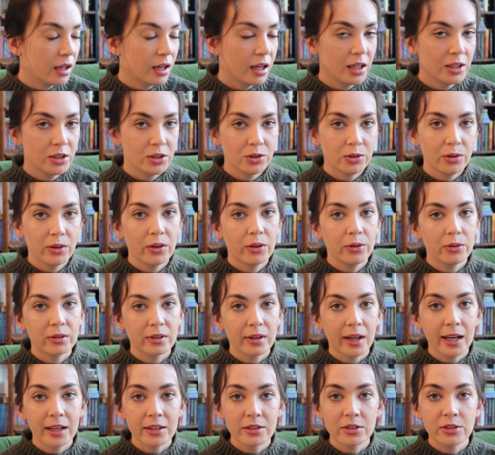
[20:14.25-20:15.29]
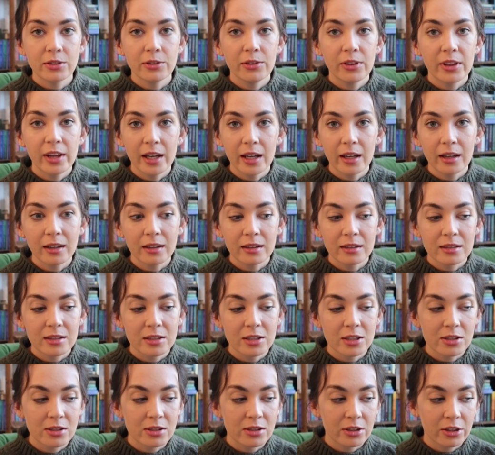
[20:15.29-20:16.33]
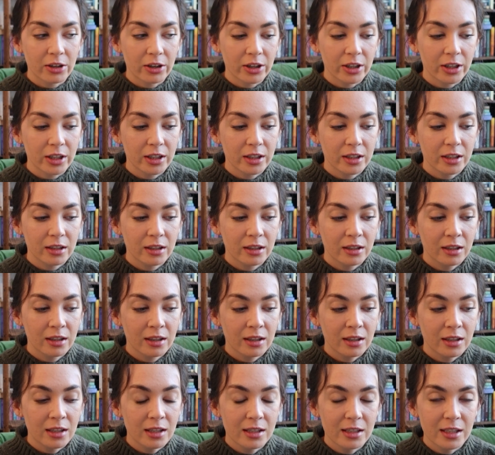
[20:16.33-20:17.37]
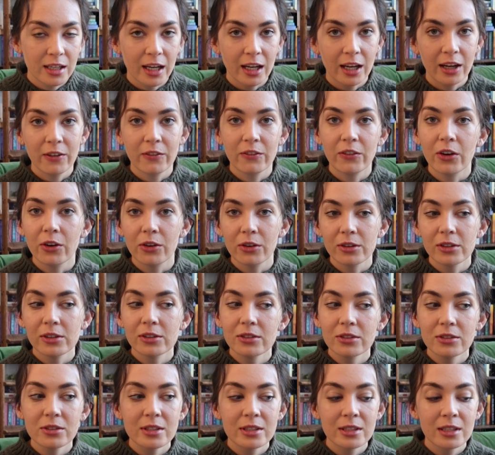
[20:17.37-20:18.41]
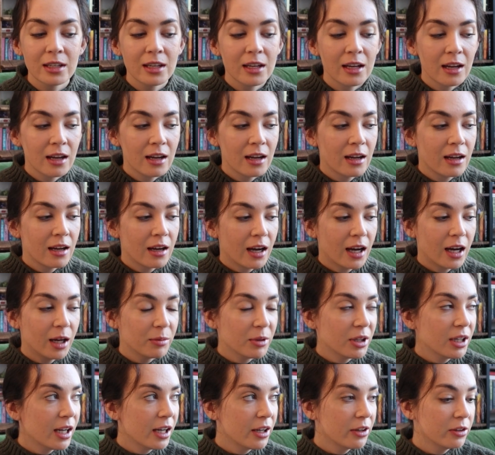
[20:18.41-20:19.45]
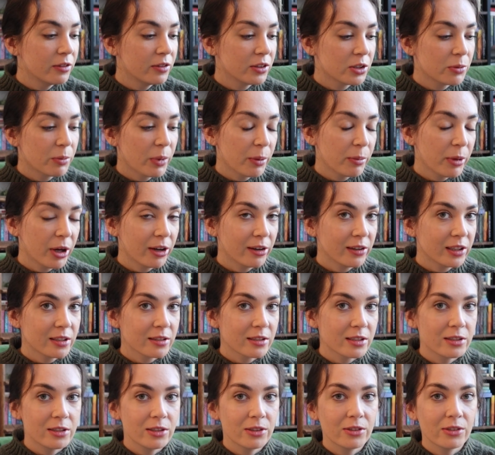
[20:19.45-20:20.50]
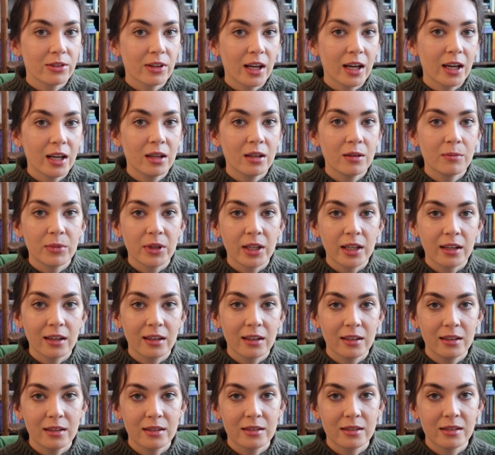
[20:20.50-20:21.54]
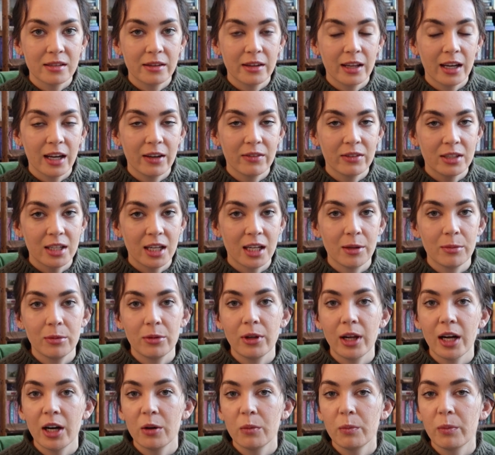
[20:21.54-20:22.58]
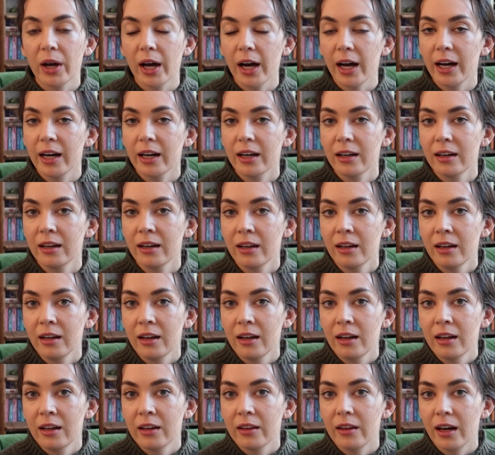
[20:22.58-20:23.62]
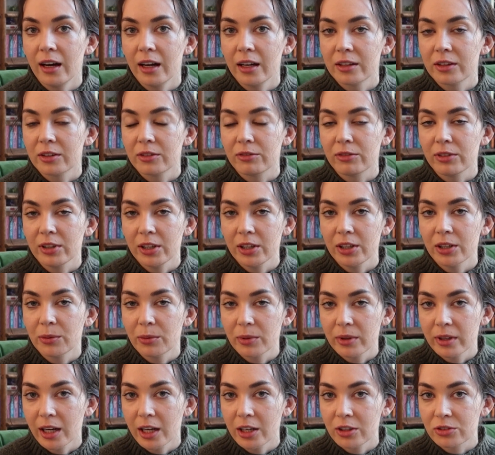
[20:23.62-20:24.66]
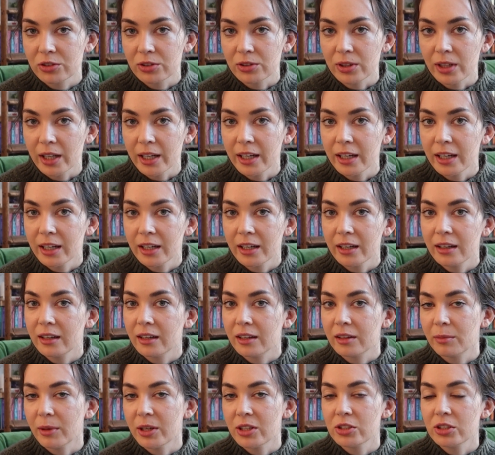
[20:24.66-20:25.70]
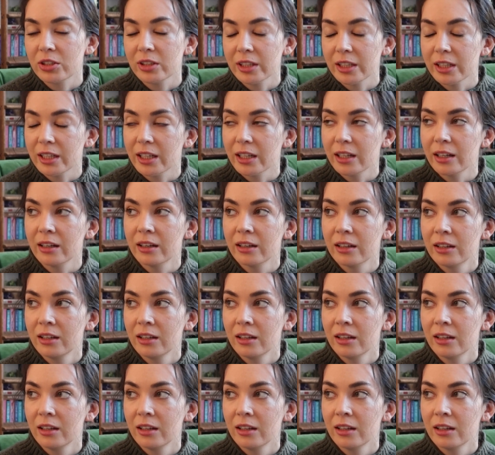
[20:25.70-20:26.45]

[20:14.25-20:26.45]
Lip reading: and do those last 2 things to start taking photos. I'm gonna head over to my parents to do that because they have a table out back that's really good with natural lighting, especially